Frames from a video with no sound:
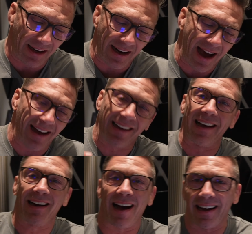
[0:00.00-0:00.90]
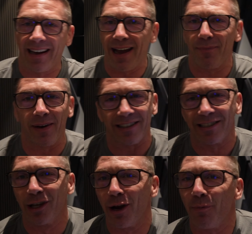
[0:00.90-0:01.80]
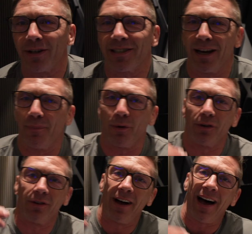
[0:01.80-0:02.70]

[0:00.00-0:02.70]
And I keep a super simple.